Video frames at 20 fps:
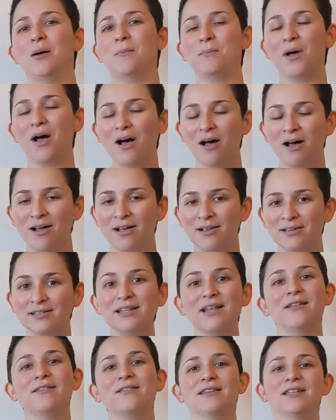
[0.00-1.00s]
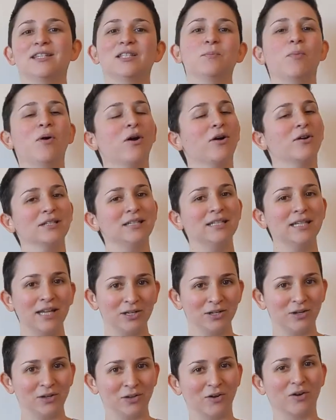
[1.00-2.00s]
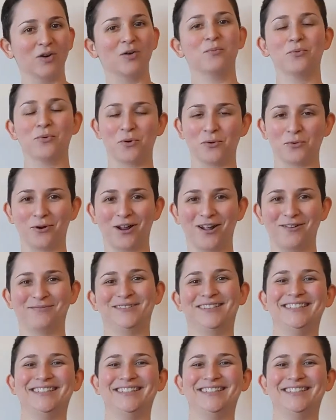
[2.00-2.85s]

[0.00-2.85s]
pause this particular program.